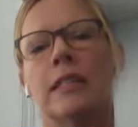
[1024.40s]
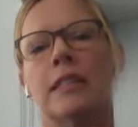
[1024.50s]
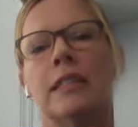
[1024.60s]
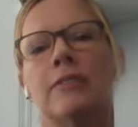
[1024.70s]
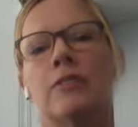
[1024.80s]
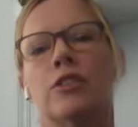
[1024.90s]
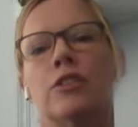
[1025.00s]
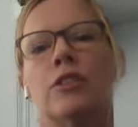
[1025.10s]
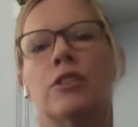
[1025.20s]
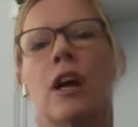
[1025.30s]
Lift
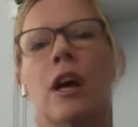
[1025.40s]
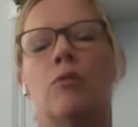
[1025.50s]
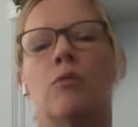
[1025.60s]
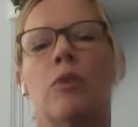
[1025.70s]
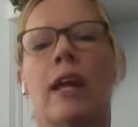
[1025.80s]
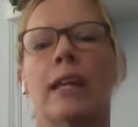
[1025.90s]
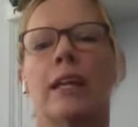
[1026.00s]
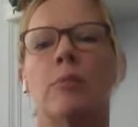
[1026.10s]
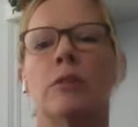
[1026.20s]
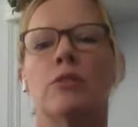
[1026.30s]
your right
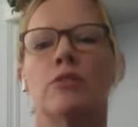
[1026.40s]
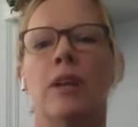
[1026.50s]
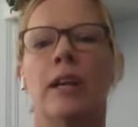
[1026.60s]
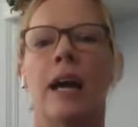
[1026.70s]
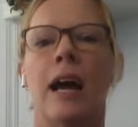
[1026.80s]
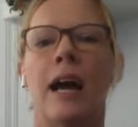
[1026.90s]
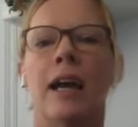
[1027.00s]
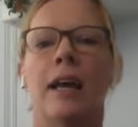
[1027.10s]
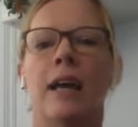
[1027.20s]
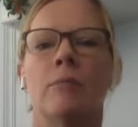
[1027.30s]
hip straight
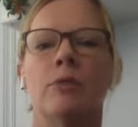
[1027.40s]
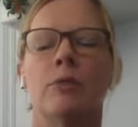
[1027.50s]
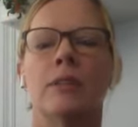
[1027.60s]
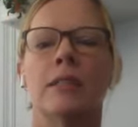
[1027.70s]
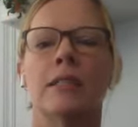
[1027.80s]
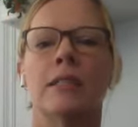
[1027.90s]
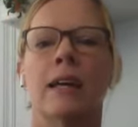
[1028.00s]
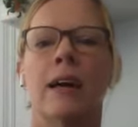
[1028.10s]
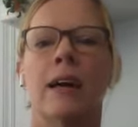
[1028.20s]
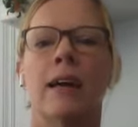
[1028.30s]
high up toward the
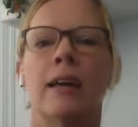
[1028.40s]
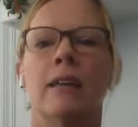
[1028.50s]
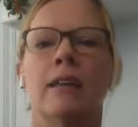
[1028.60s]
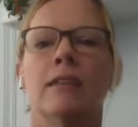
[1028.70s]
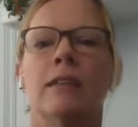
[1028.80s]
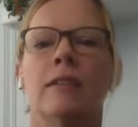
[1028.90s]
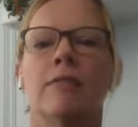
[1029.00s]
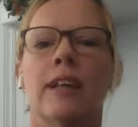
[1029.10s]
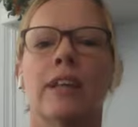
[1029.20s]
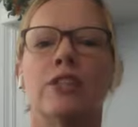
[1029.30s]
sky.
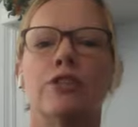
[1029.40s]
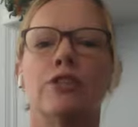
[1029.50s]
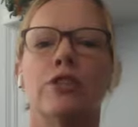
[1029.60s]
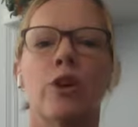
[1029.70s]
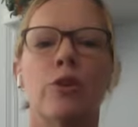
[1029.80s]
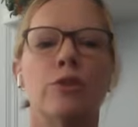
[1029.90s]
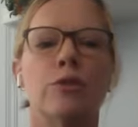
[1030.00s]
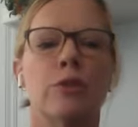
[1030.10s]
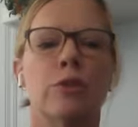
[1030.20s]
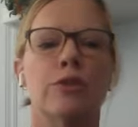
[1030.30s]
Flex your toes
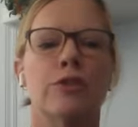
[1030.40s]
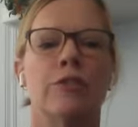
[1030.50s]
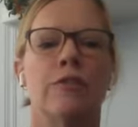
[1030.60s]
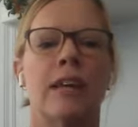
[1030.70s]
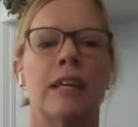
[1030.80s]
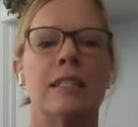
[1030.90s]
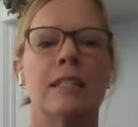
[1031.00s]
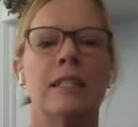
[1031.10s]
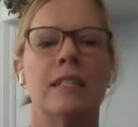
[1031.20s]
towards your face.